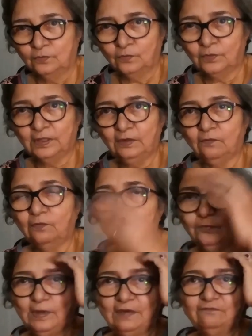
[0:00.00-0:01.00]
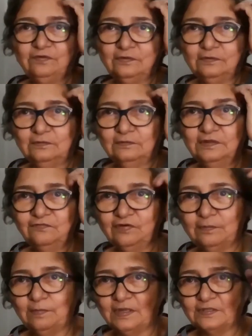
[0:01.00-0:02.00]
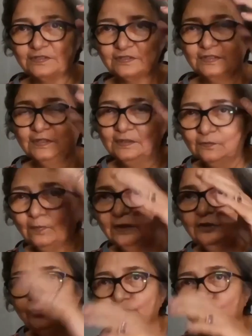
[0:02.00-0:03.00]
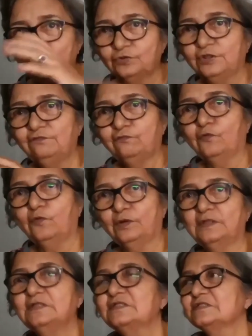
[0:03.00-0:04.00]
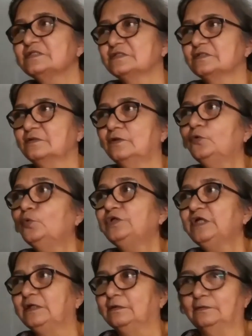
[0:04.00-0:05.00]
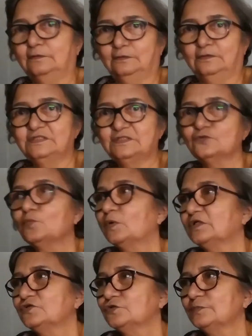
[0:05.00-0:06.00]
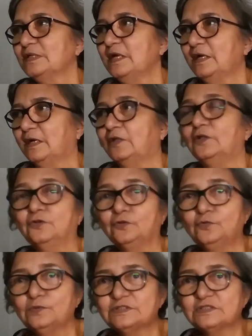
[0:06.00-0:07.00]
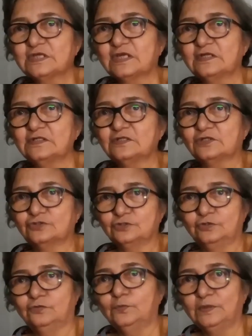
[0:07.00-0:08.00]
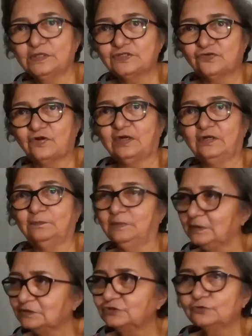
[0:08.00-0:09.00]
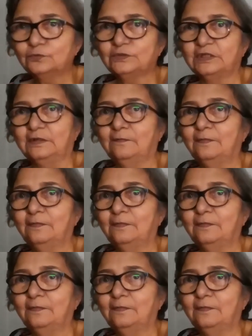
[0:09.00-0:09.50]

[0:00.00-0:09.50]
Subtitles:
okay, or you have a liver mass, 1, 2, 3, 4, it is a routine. This is what is to be done. You do a cesarean section, you do a hysterectomy, it's a routine.